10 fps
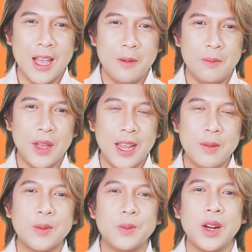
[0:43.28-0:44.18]
My name
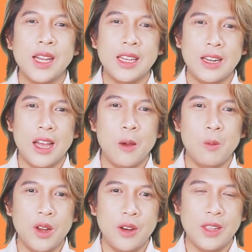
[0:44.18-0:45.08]
is Brian. I'm
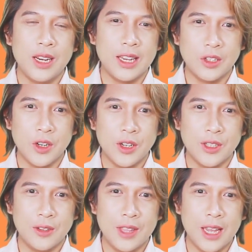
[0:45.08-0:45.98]
one of the
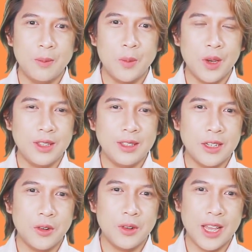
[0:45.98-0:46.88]
lecturers of
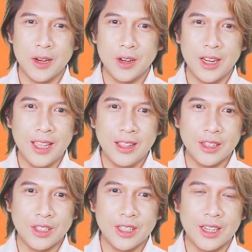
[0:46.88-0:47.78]
9.09er
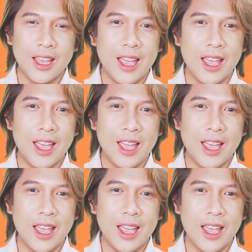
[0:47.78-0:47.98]
English,